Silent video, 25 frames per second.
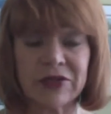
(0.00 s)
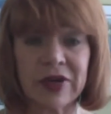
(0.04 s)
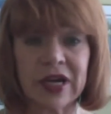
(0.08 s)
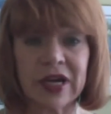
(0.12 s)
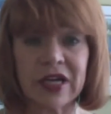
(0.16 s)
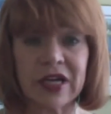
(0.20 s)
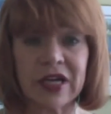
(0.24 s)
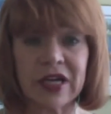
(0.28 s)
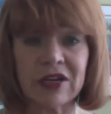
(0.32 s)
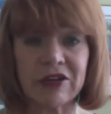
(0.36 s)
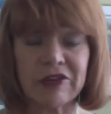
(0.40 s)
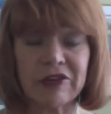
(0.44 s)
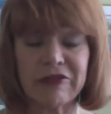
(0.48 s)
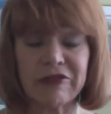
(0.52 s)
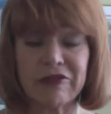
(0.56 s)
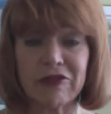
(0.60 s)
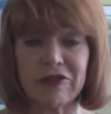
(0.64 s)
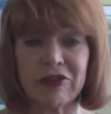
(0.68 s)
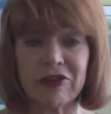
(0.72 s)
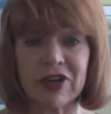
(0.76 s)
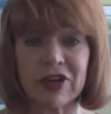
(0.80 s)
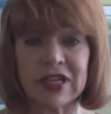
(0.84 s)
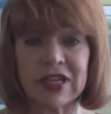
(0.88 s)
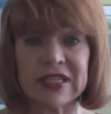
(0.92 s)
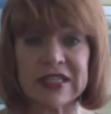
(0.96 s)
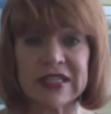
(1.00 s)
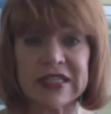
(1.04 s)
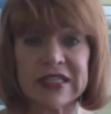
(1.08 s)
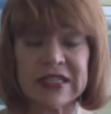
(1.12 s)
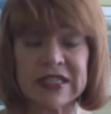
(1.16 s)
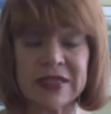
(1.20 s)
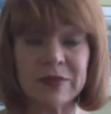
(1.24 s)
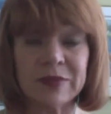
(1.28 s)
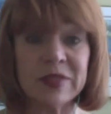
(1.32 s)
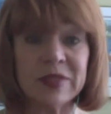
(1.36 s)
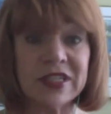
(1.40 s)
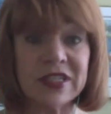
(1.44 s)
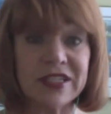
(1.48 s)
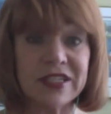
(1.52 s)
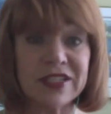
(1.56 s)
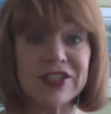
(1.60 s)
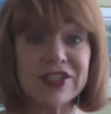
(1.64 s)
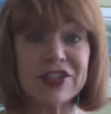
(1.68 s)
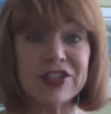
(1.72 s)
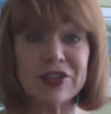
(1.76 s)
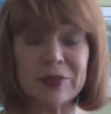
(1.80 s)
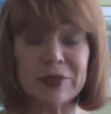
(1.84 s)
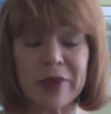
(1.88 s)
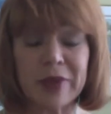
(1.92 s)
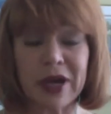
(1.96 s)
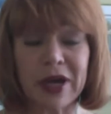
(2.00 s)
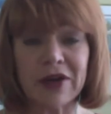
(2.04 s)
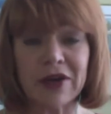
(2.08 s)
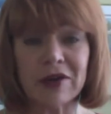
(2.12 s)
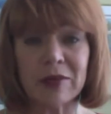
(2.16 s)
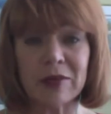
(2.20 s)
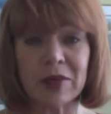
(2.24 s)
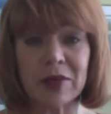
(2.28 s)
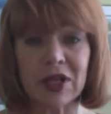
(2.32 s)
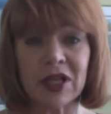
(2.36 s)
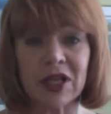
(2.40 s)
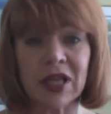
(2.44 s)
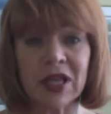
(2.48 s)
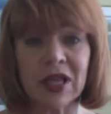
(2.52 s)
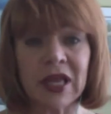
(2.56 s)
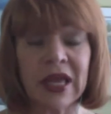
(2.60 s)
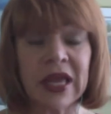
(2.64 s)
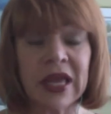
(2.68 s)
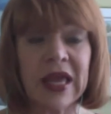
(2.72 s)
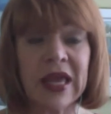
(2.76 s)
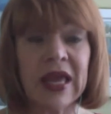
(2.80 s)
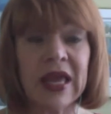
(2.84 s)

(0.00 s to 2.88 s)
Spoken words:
to 140 seemed insurmountable.